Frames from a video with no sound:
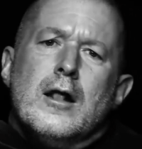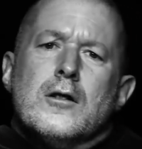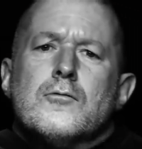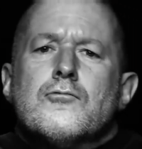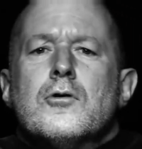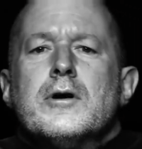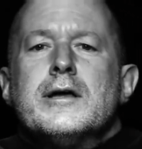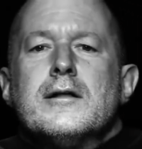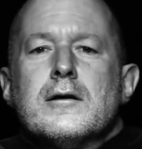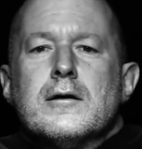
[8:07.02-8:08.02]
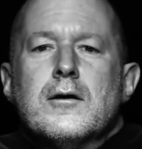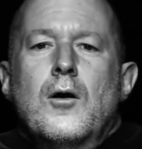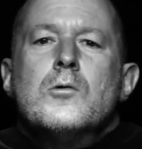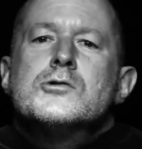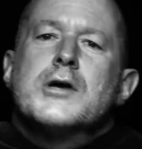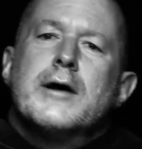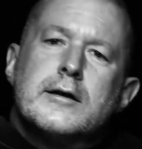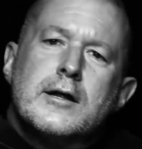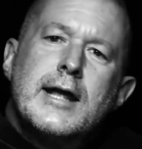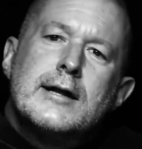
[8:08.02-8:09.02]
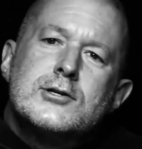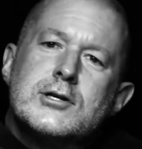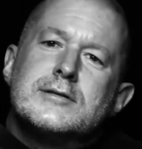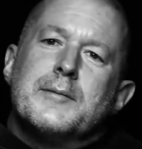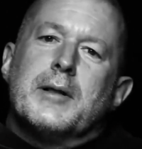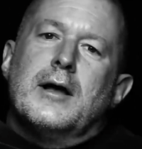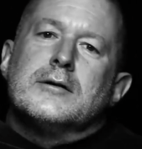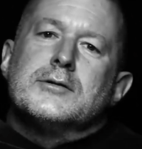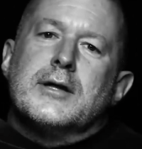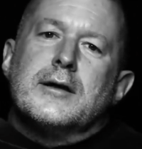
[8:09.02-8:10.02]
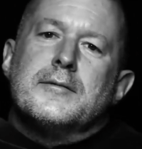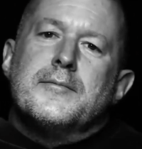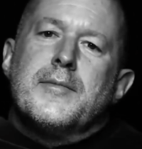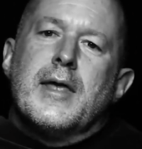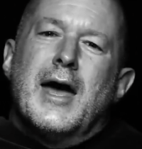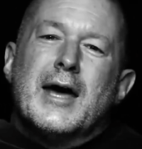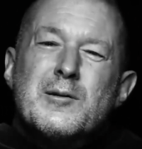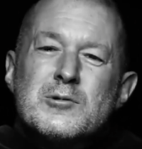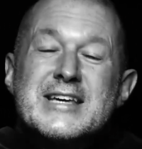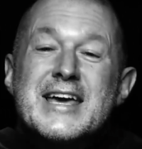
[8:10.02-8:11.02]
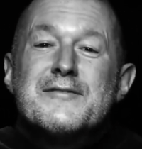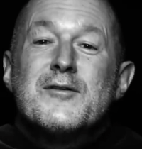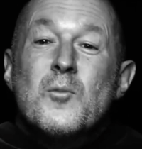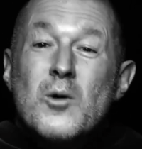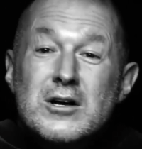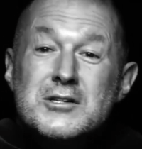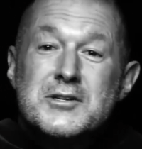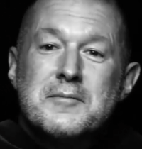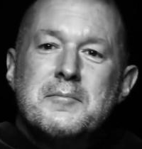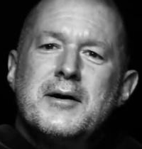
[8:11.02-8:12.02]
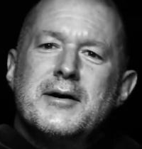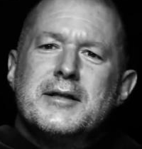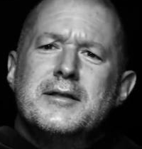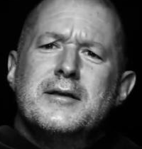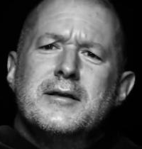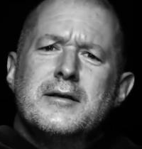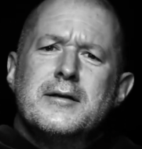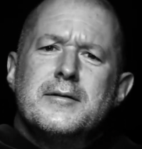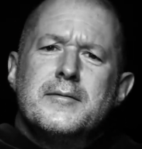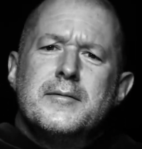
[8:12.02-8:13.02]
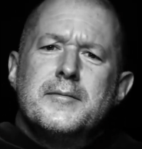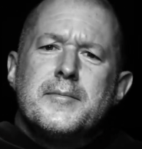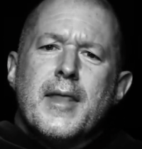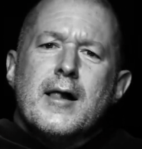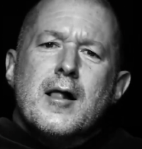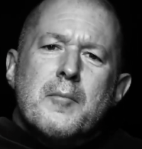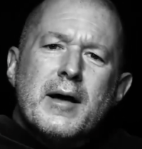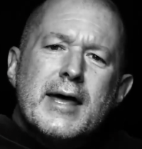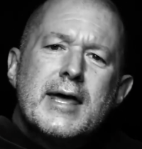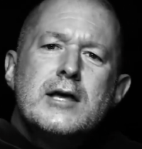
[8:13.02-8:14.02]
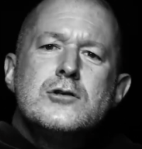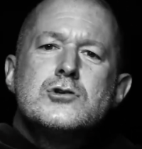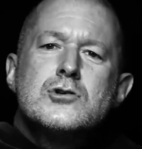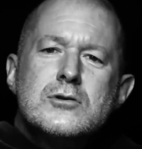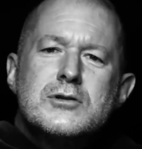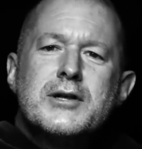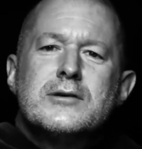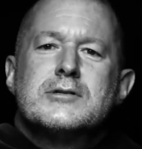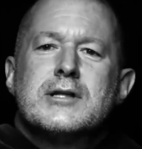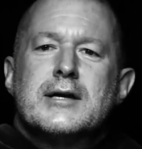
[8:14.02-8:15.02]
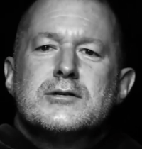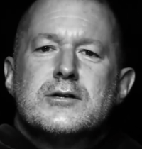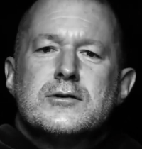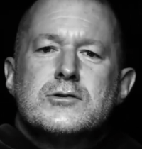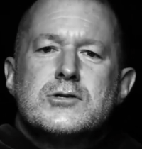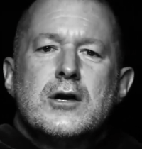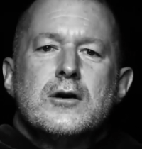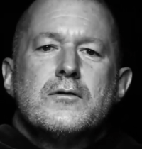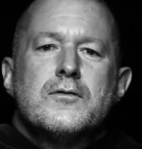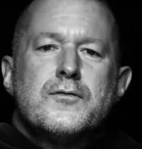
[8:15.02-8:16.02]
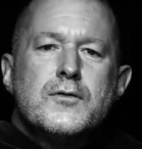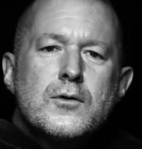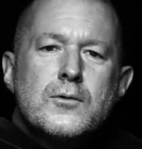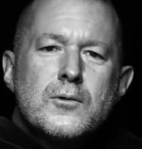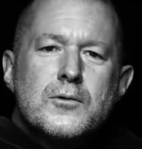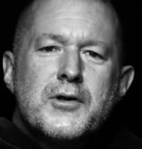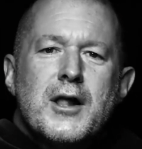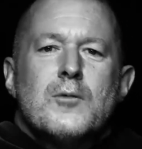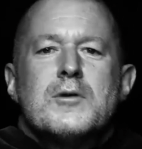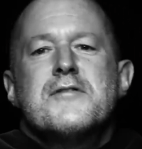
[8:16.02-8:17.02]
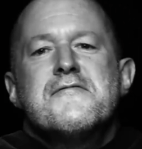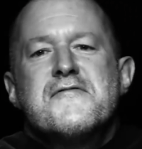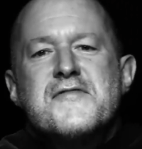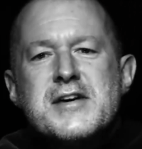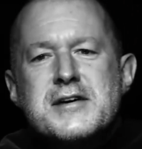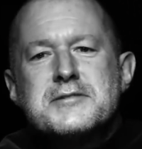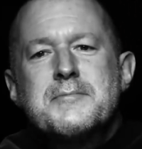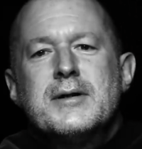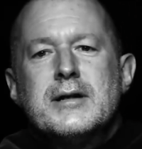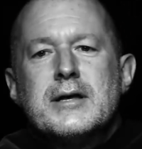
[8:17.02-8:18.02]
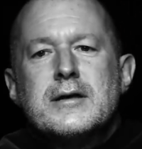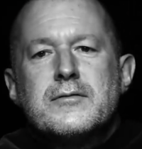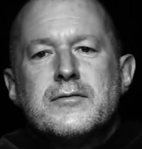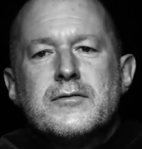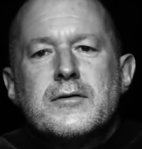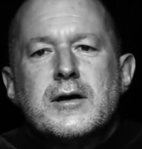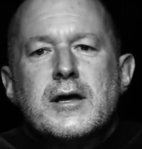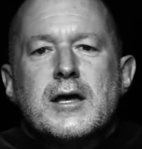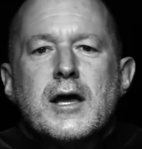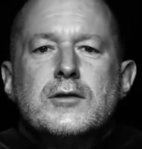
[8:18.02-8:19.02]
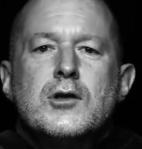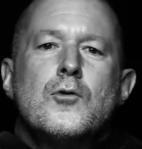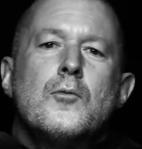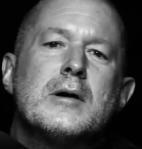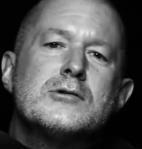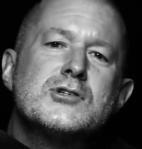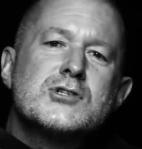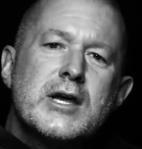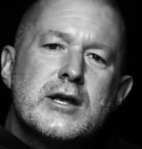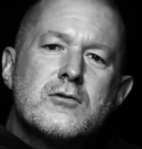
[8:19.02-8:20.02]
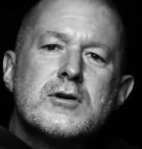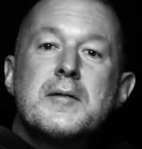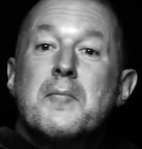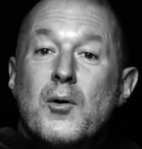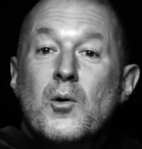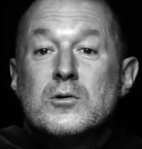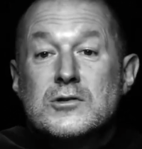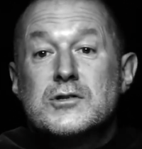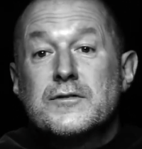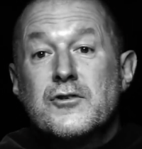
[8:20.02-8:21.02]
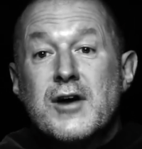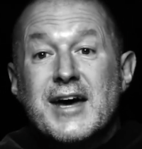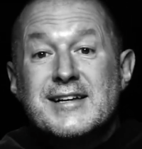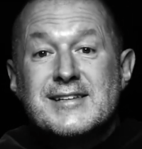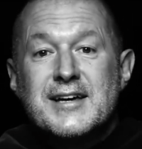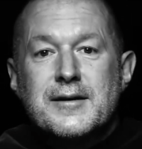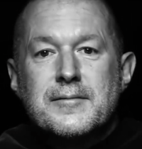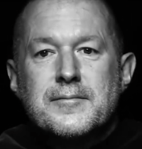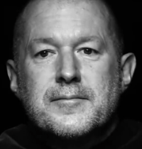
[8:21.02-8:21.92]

Now, Roy also had an allergy to plaster, and it was even worse than mine. But he endured those lessons, fueled with a fierce belief in the almost sacred importance of creating.